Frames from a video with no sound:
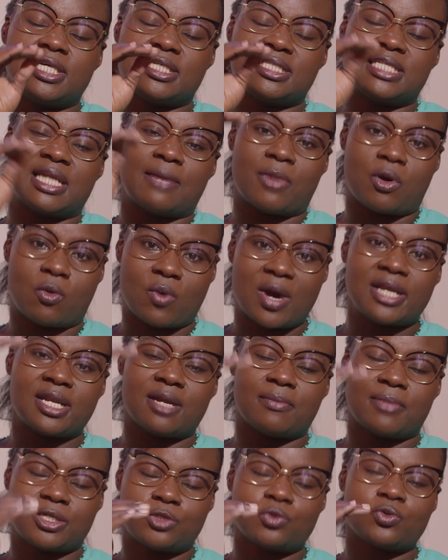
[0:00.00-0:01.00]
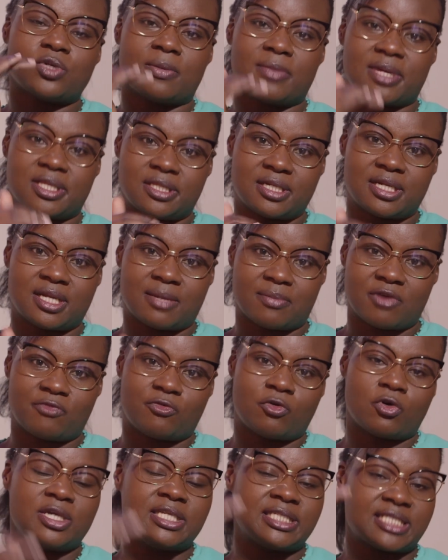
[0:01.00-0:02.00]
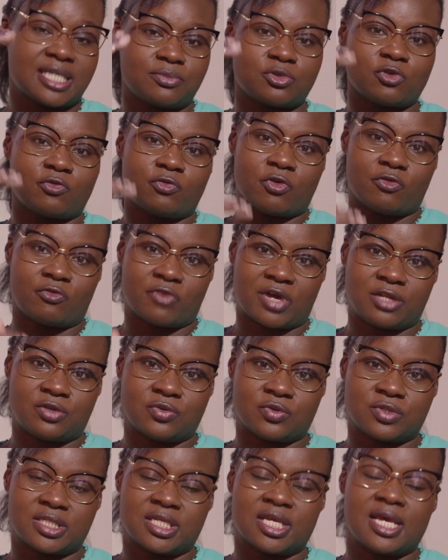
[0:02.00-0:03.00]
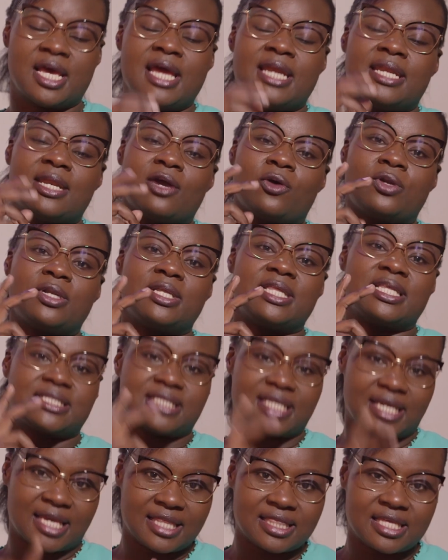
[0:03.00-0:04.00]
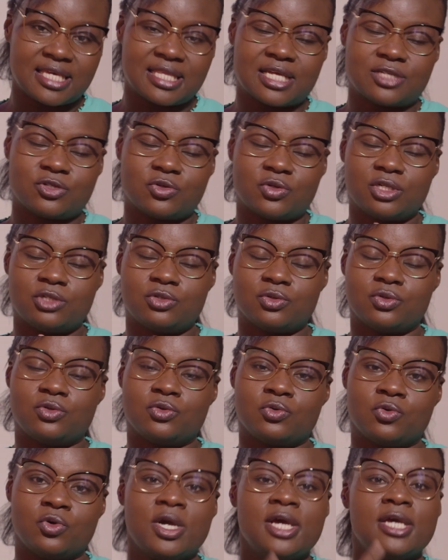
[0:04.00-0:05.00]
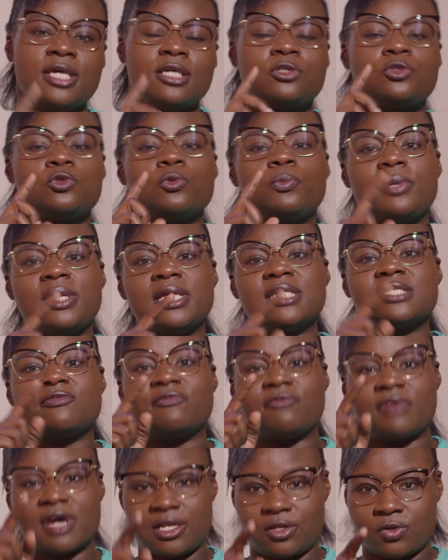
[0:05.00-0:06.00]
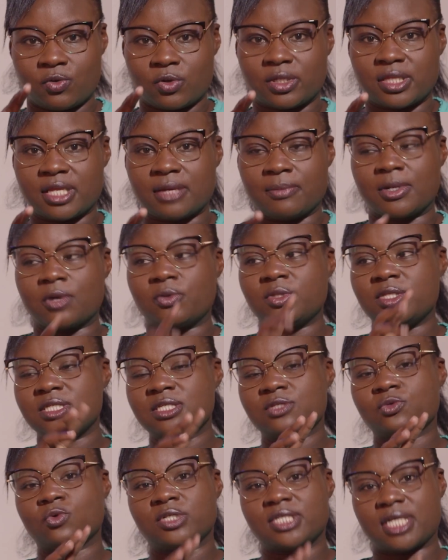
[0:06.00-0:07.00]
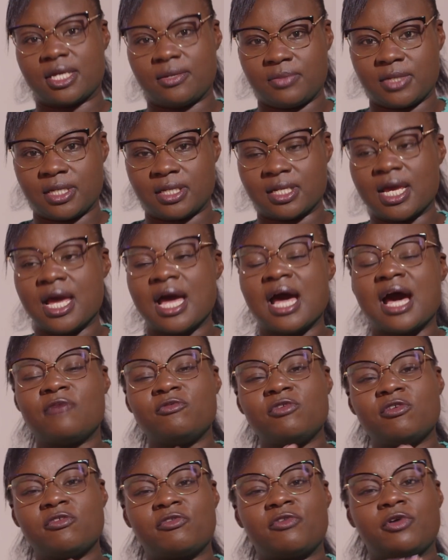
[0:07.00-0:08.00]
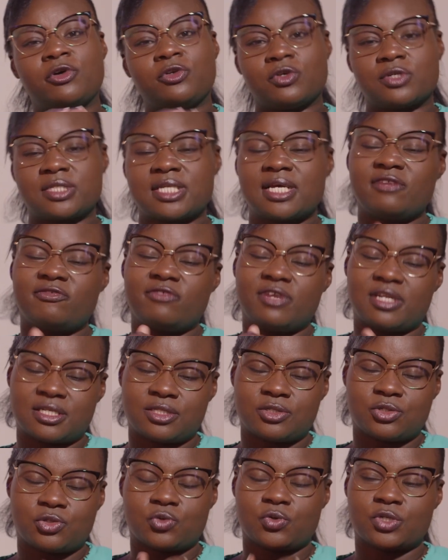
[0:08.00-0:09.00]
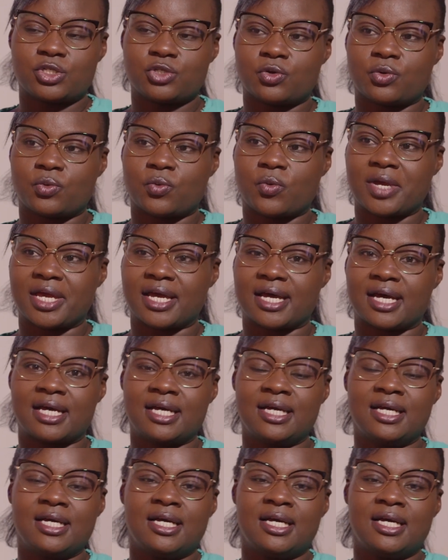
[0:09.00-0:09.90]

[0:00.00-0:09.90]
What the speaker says: is number 1, number 2, number 3, number 4 in terms of your values. Now, the second thing that you need to do is to place value on them. Now, this is what I mean. Have you ever found yourself in a situation where